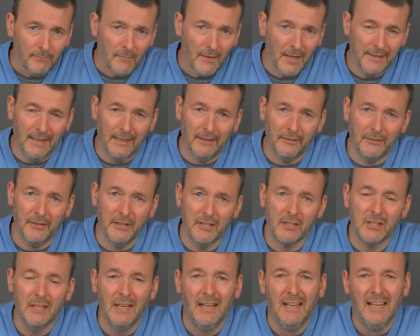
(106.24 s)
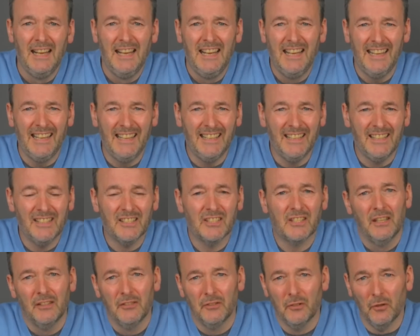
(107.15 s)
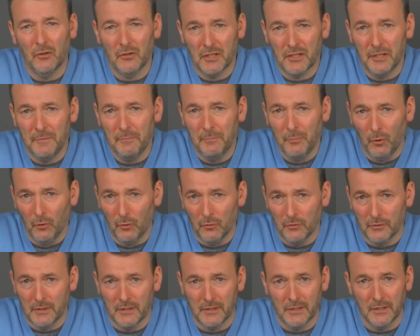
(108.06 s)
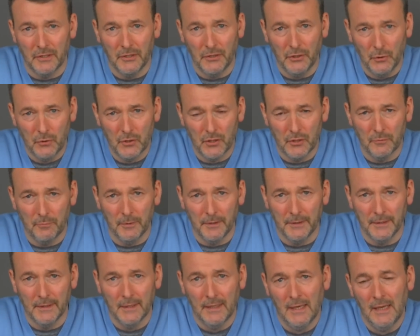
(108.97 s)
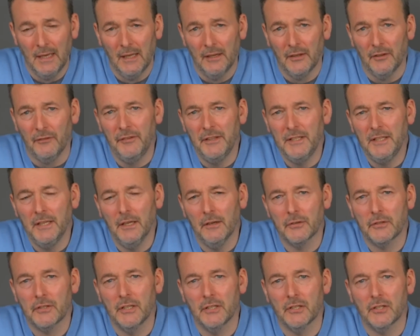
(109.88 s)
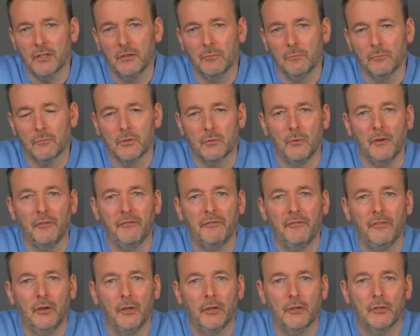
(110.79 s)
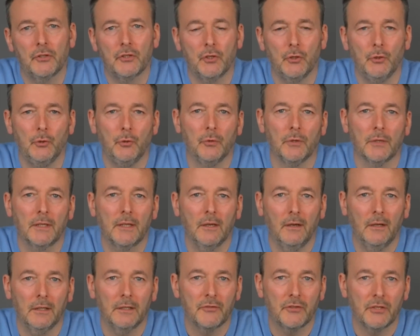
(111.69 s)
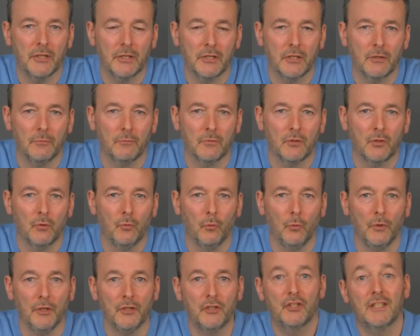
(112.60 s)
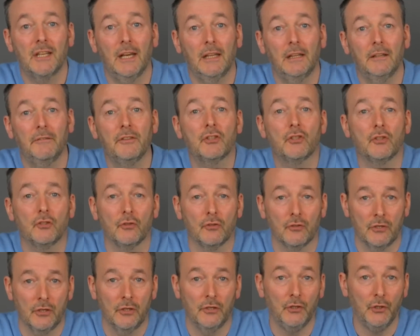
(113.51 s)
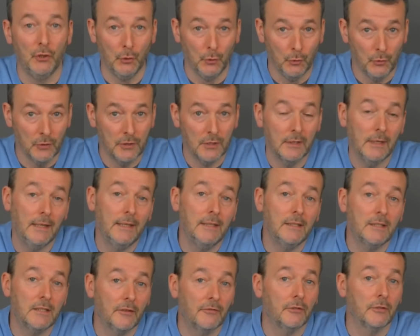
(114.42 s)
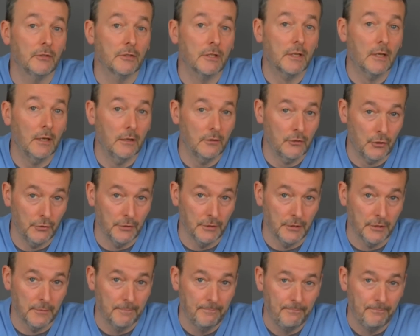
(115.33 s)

Now this is not as important as it used to be. The video systems refer to the kind of systems which televisions used in different countries.